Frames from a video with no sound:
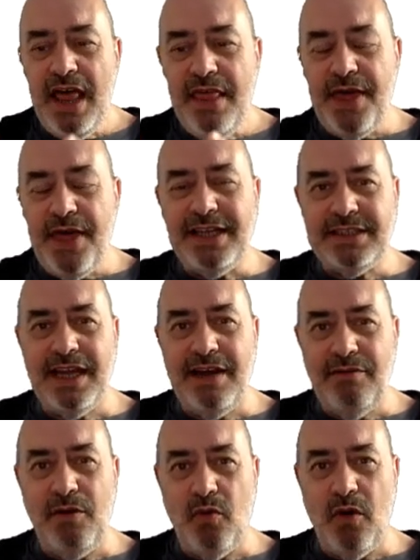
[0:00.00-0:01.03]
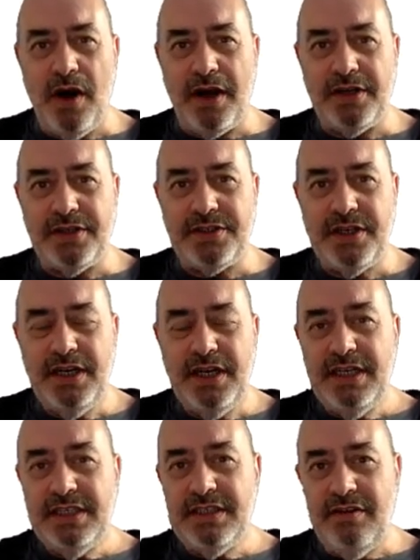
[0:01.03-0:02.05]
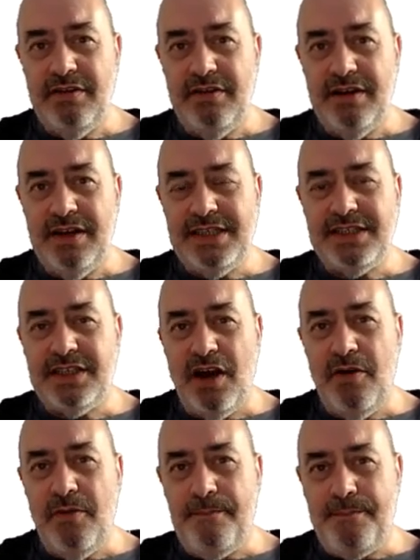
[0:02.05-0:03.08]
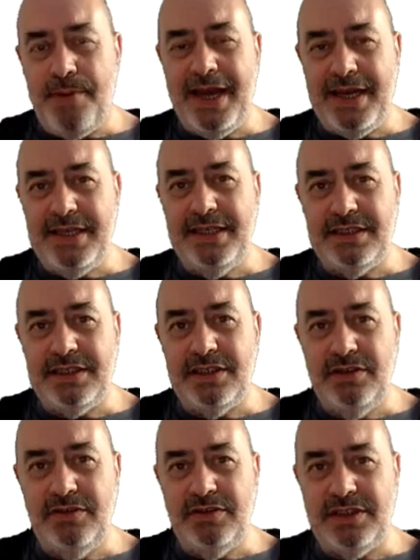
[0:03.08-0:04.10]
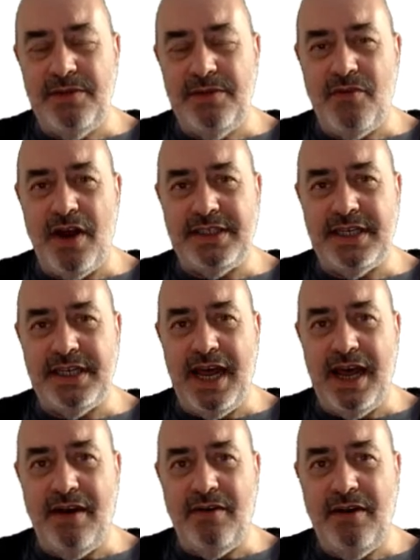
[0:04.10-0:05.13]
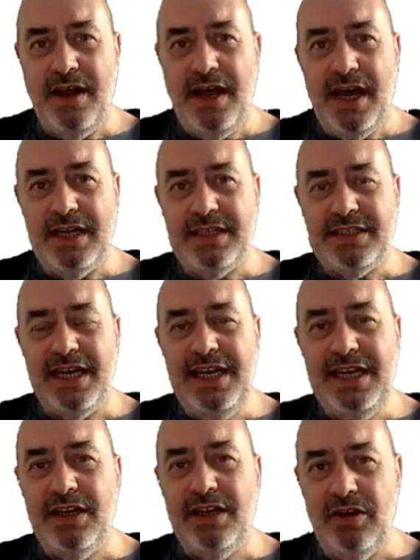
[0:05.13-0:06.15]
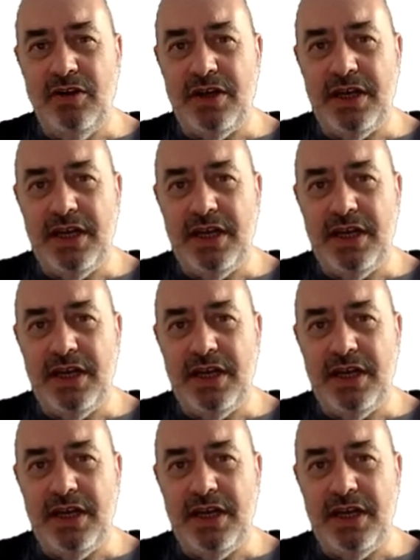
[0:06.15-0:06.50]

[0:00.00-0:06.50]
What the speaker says: That's how it works. So let's go back into ZimmWriter now and take a look